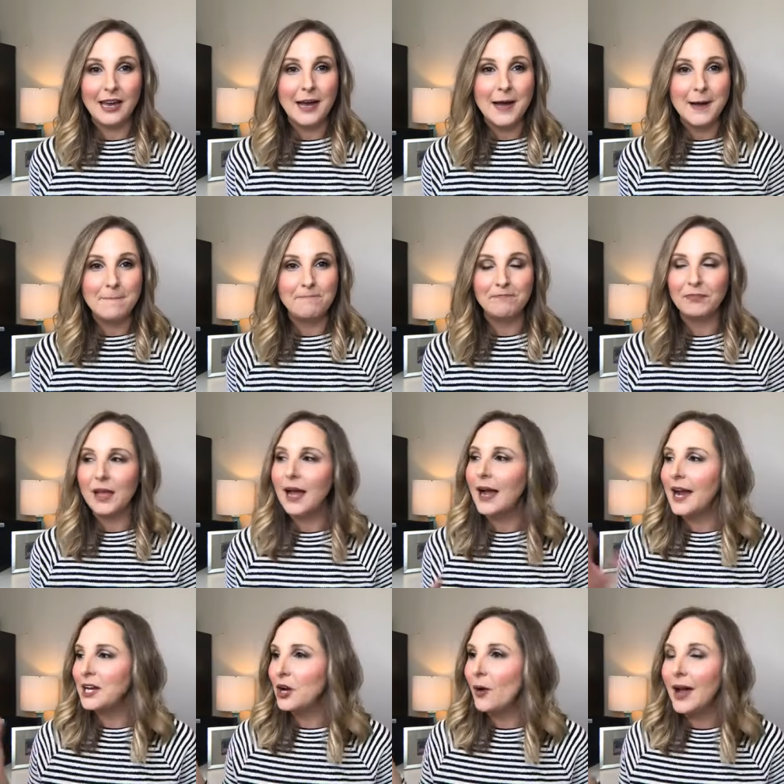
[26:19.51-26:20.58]

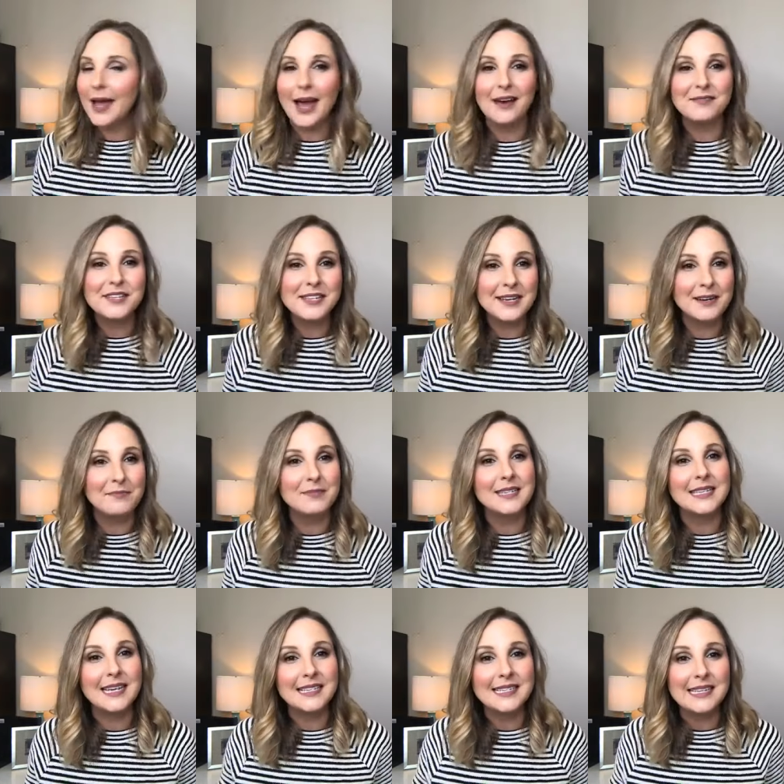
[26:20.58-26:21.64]
I know I have some
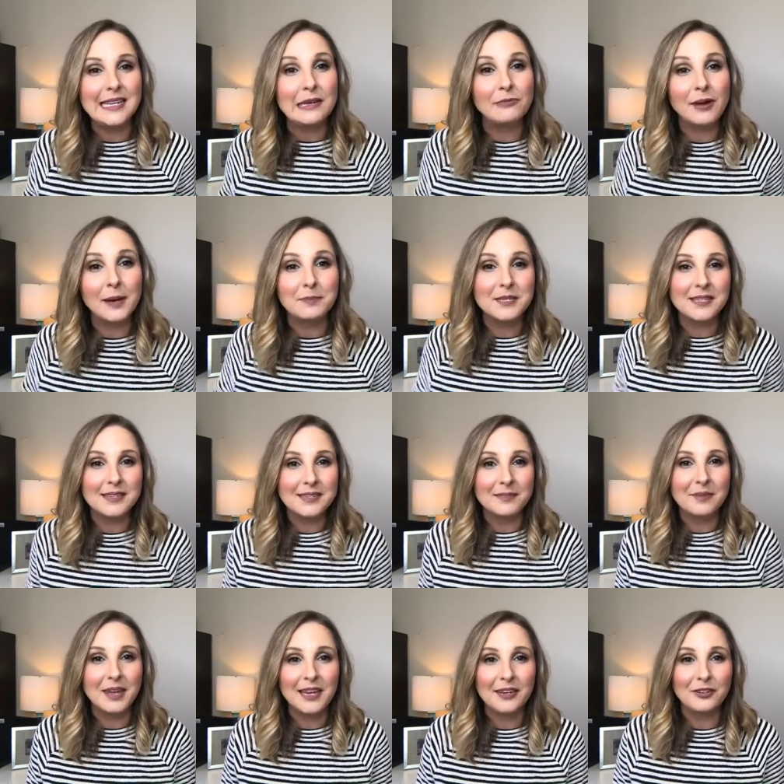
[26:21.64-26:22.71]
Scentsy reps and
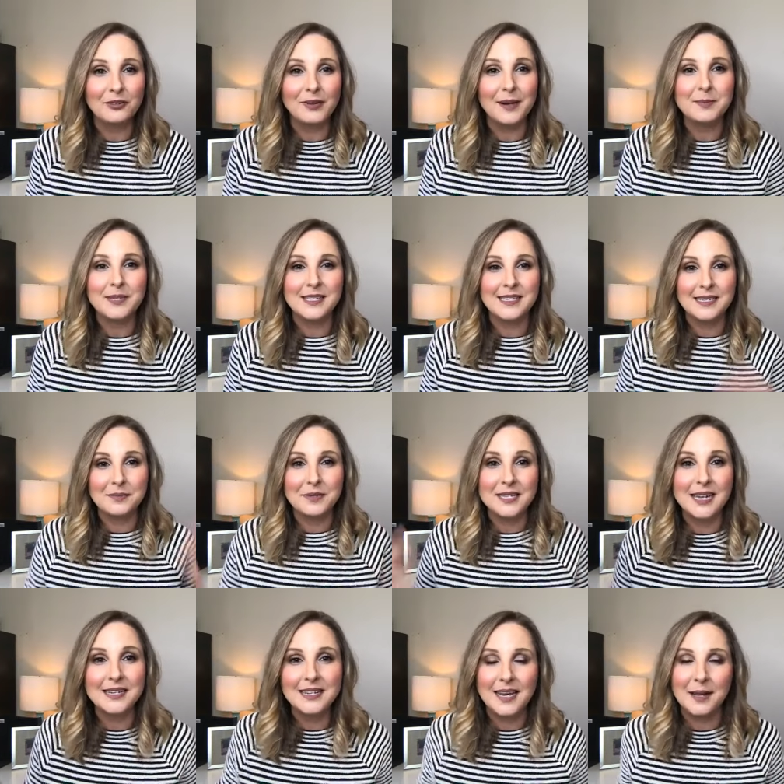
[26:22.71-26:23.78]
some candle reps and some
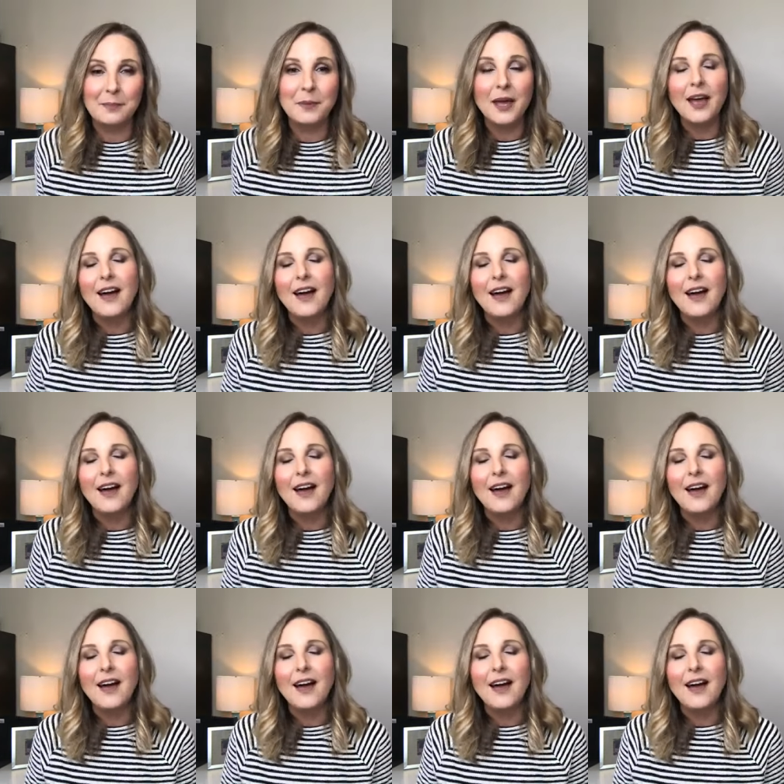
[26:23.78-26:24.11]
scent type